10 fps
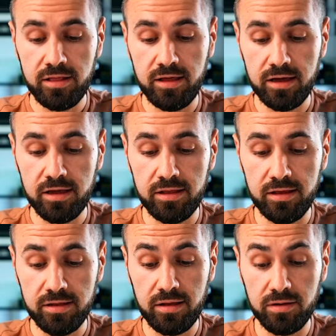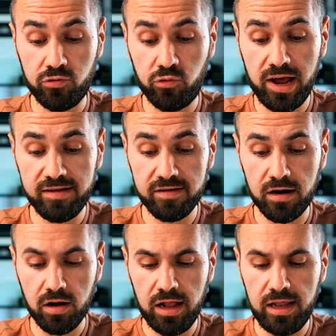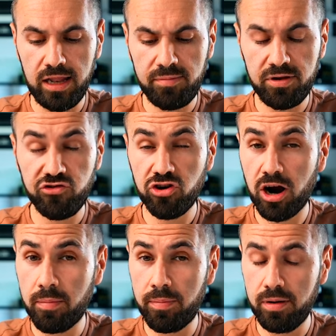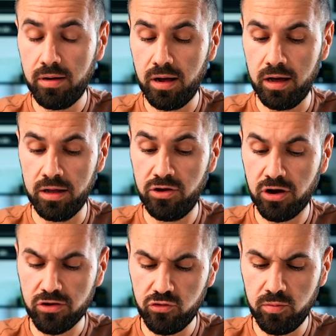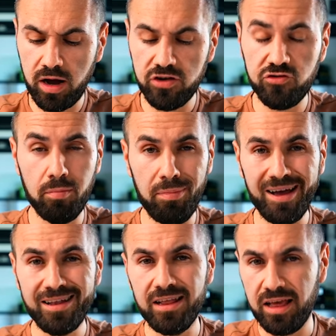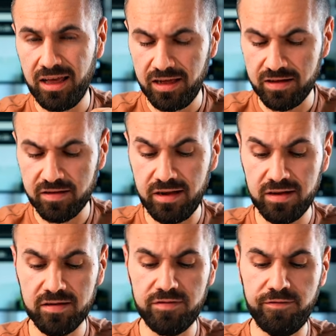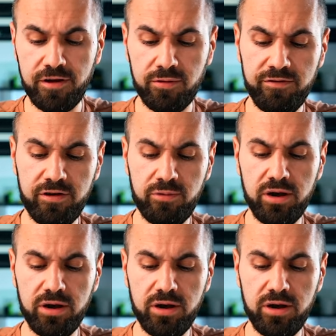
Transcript: The, the, the threads are a little bit sharp and uh, not too much, but it is very, very